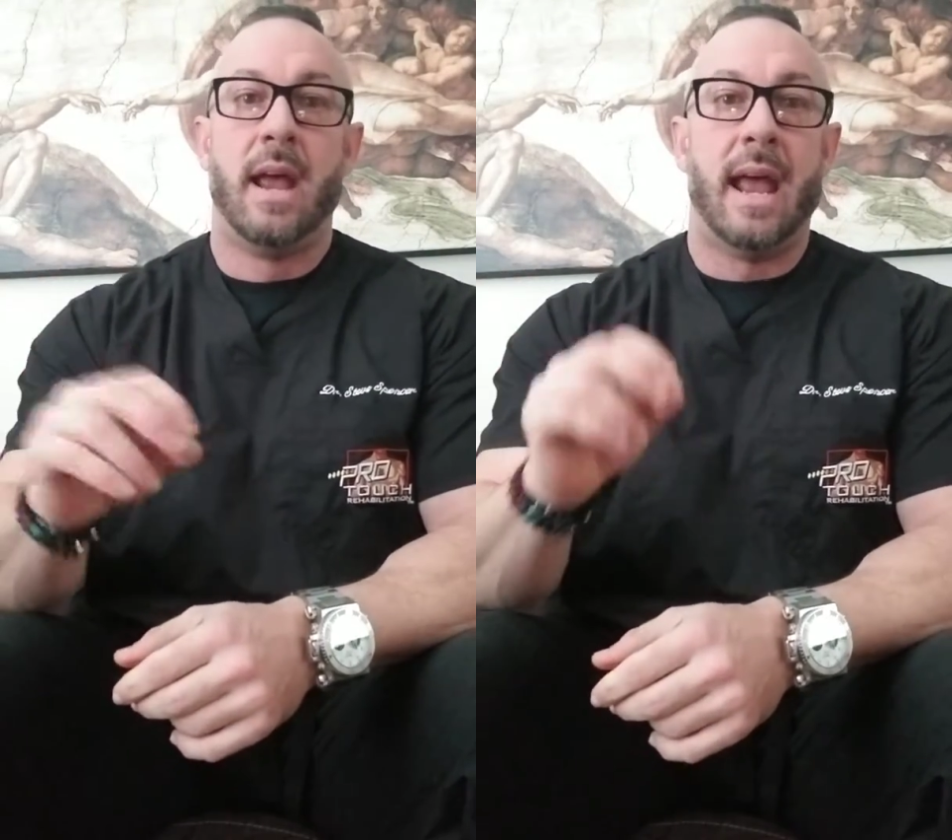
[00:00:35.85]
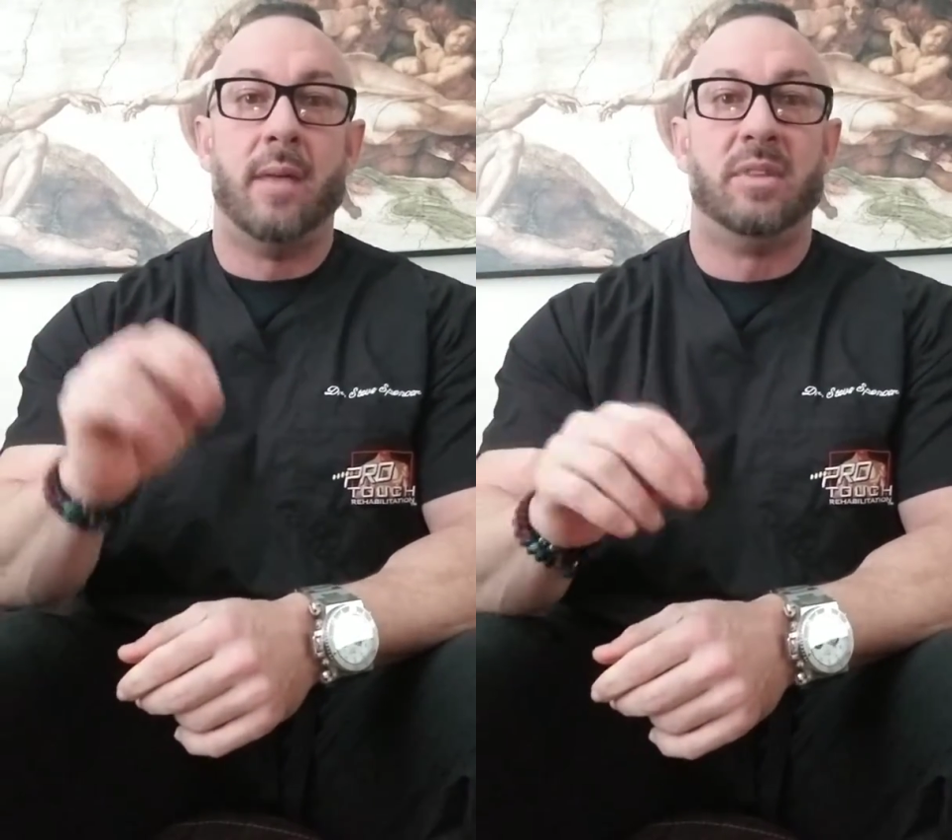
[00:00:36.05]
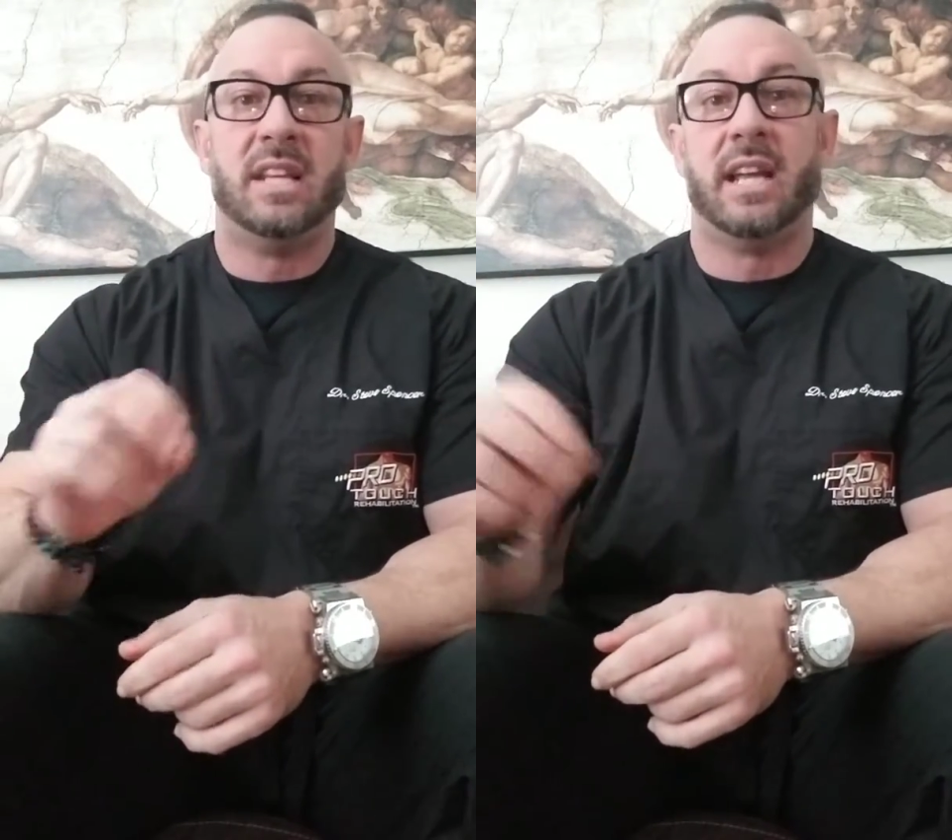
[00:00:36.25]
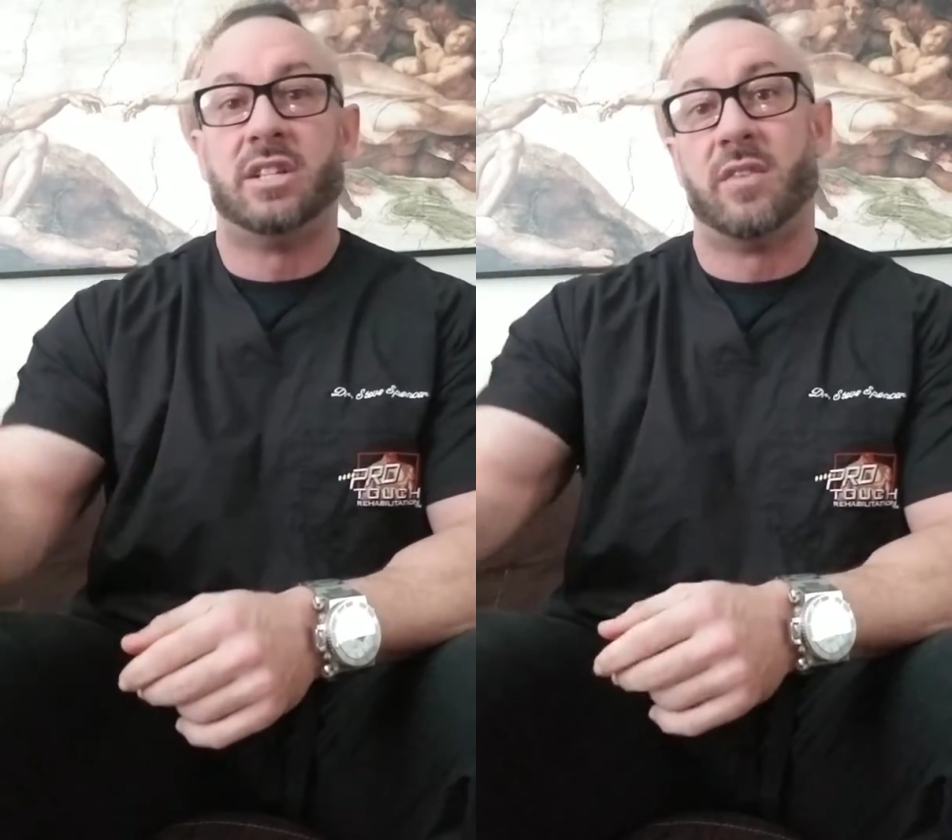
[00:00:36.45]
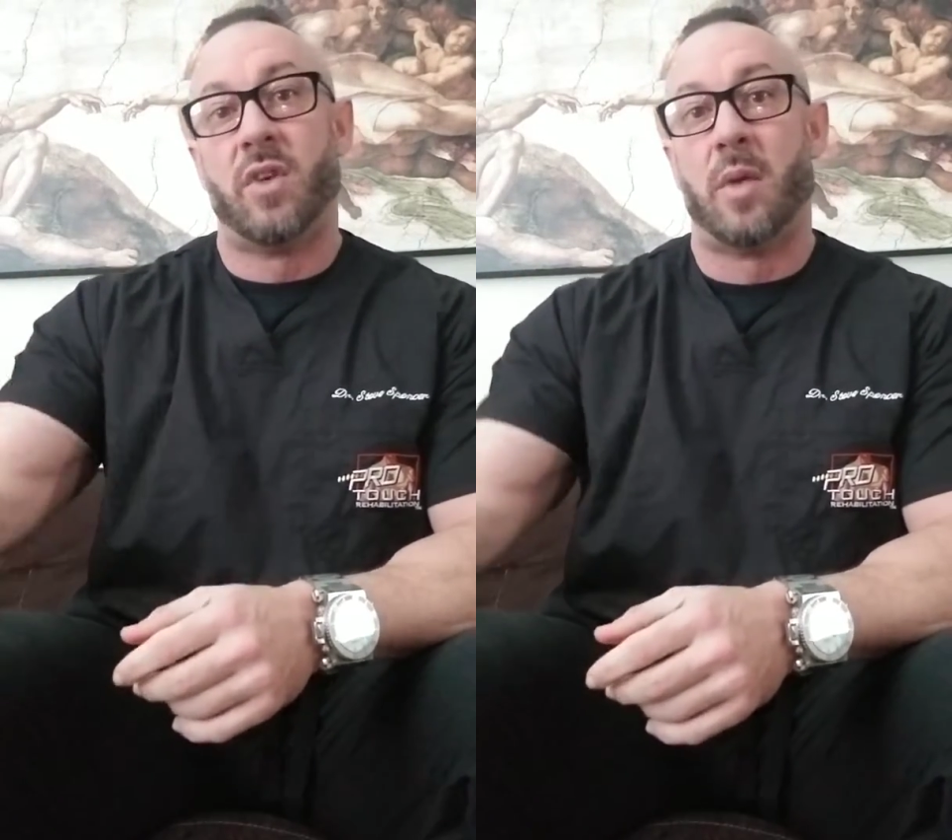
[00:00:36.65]

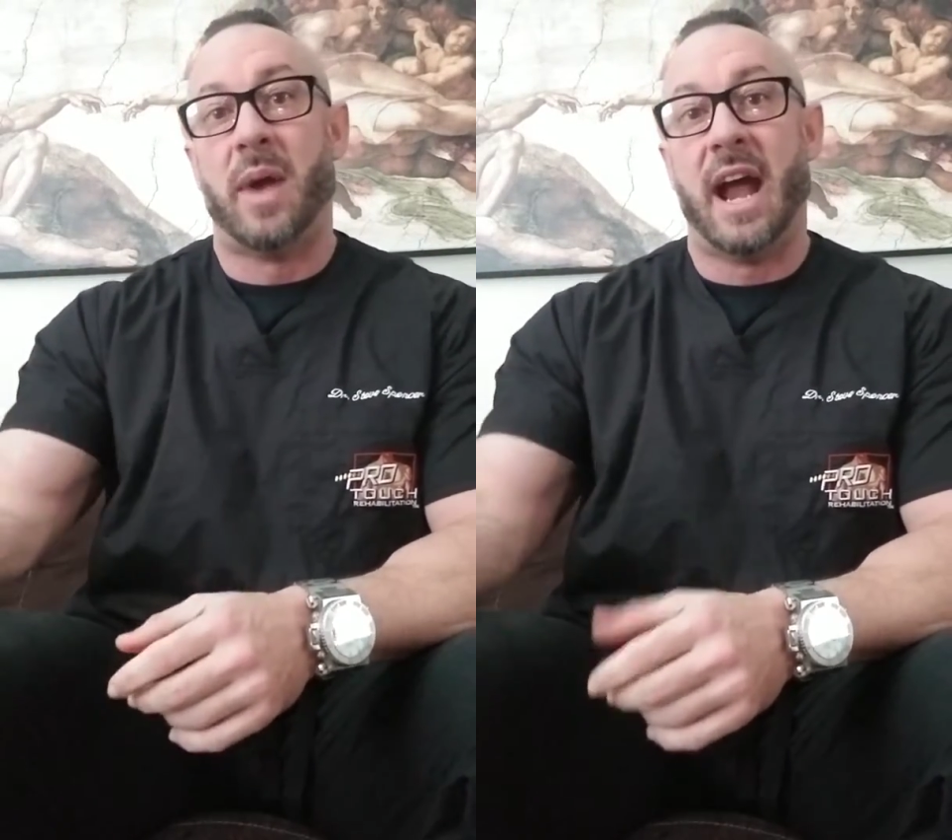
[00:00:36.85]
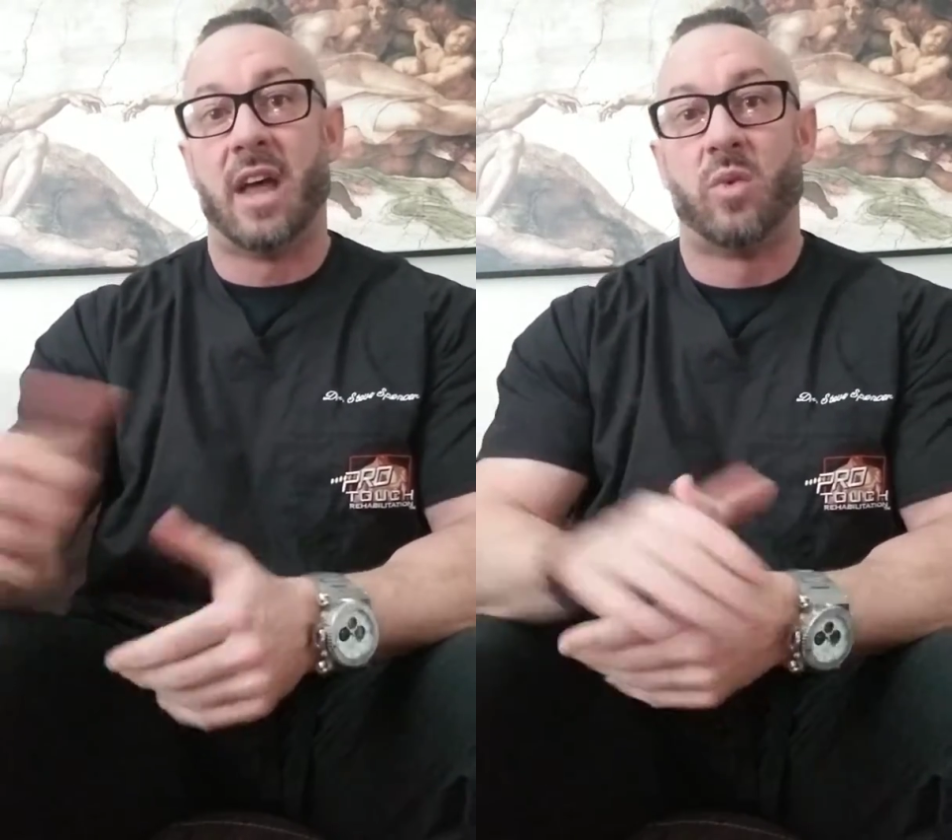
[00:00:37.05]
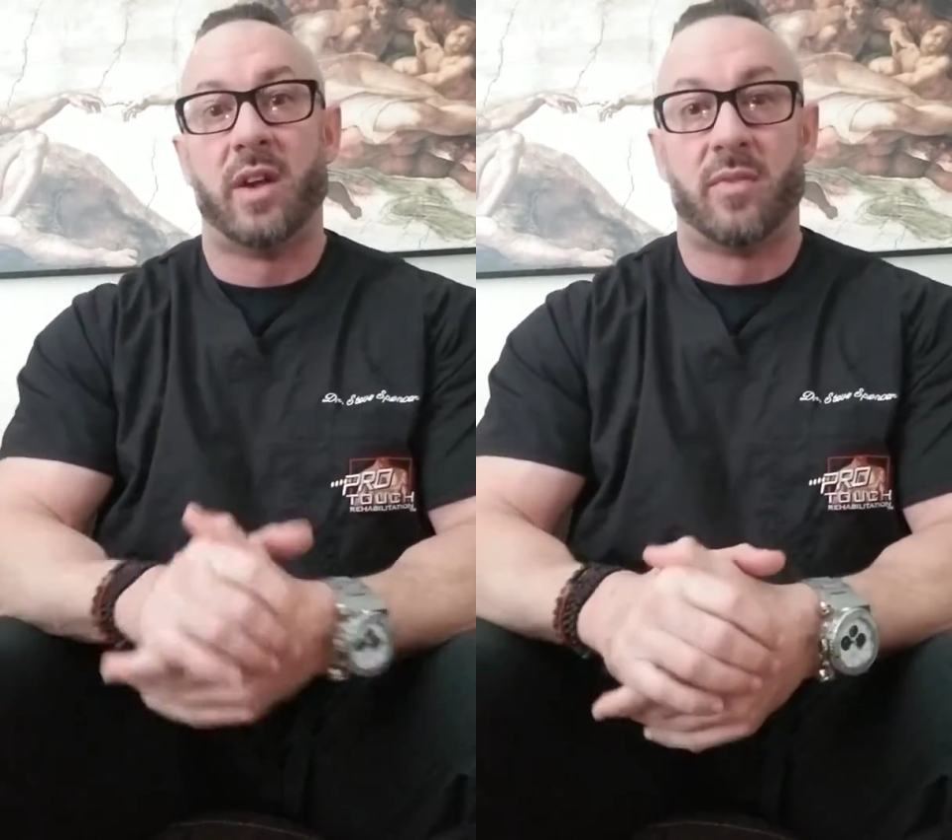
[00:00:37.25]
MTHFR pathway